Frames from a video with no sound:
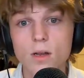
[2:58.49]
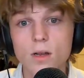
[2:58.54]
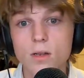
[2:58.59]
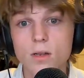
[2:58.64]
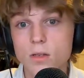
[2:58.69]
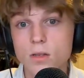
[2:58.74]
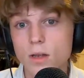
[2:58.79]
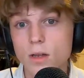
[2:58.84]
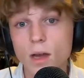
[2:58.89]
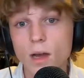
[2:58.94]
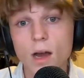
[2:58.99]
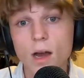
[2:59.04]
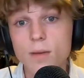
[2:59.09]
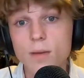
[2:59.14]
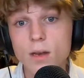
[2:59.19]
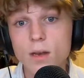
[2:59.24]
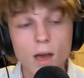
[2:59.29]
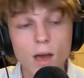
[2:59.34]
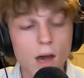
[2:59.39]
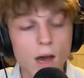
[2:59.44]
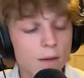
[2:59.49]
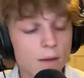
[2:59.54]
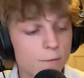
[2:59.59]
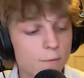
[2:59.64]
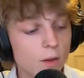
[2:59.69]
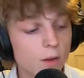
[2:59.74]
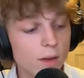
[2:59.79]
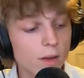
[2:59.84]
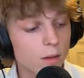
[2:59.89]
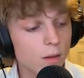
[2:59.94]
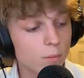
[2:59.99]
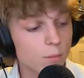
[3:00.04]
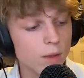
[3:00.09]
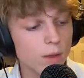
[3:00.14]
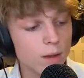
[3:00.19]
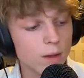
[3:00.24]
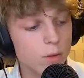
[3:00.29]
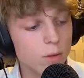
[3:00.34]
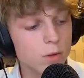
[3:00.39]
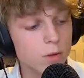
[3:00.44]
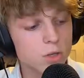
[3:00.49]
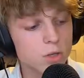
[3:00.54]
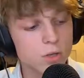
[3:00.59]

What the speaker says: So like I mean I feel like most